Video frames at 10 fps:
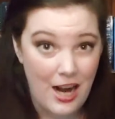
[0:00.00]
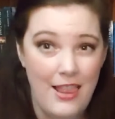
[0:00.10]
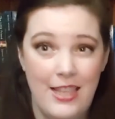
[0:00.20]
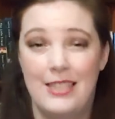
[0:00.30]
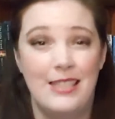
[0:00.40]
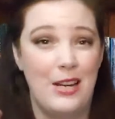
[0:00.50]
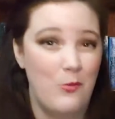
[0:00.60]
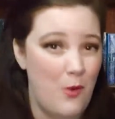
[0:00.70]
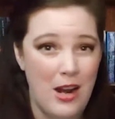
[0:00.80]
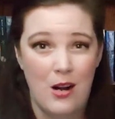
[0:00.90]
And this is like
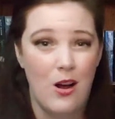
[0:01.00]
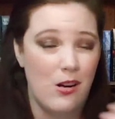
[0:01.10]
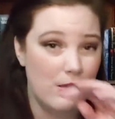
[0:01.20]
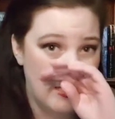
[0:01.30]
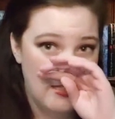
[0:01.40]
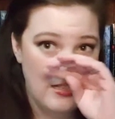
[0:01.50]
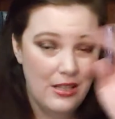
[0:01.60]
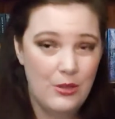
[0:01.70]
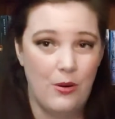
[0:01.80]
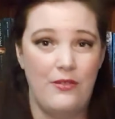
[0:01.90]
where it all
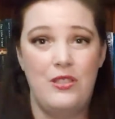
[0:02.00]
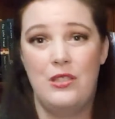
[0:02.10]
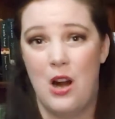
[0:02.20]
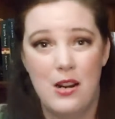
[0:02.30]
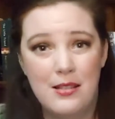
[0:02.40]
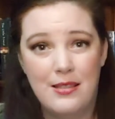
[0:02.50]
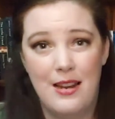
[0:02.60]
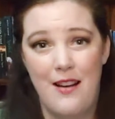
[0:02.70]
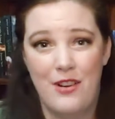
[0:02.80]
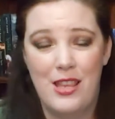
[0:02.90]
sort of starts
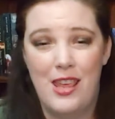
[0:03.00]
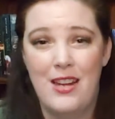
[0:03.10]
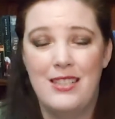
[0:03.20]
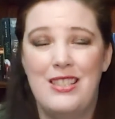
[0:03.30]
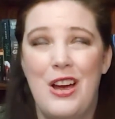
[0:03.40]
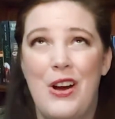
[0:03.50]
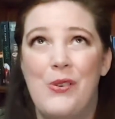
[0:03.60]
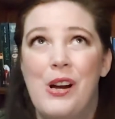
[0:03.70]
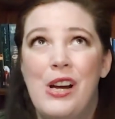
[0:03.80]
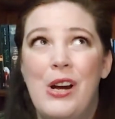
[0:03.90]
and everything.
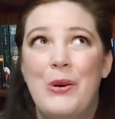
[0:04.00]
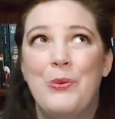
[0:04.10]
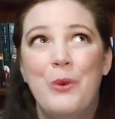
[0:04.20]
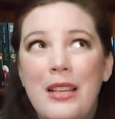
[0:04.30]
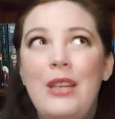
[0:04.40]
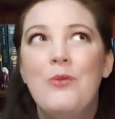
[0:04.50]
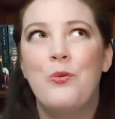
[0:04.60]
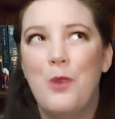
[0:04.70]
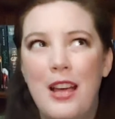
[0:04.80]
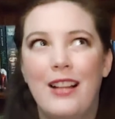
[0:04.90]
So really,
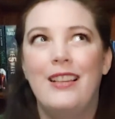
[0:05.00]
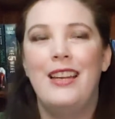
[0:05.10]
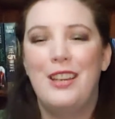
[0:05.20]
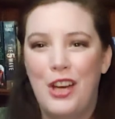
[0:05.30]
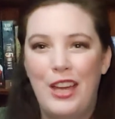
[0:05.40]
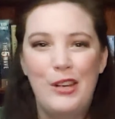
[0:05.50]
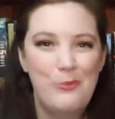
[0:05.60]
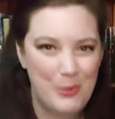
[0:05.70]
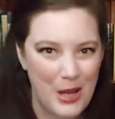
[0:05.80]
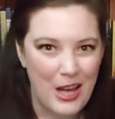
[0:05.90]
really
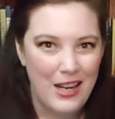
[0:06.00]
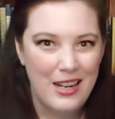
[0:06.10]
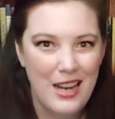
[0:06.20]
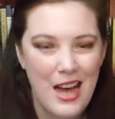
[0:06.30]
good book.